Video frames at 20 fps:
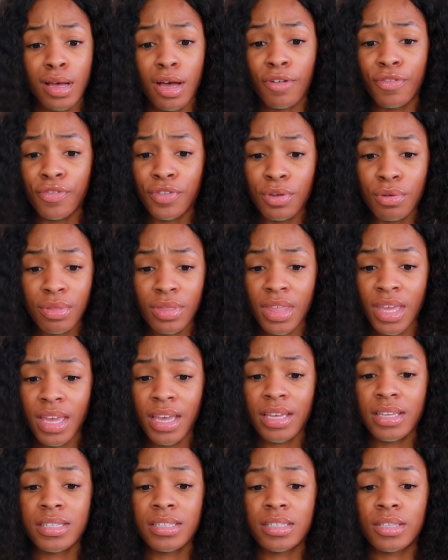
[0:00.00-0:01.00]
a few
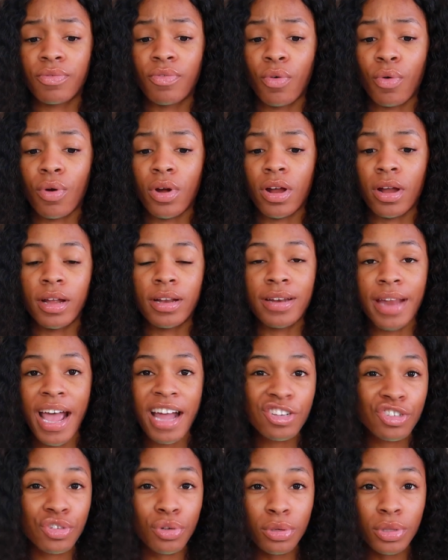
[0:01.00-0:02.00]
things for a
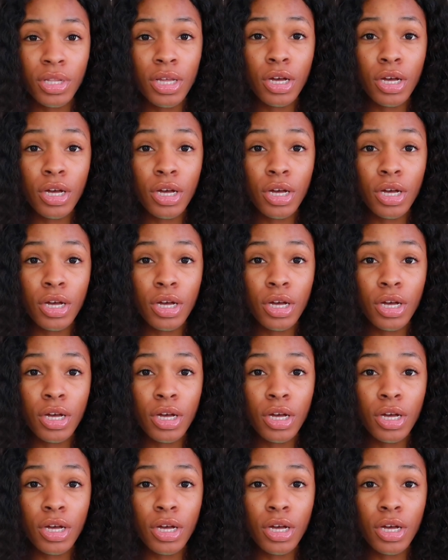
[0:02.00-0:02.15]
natural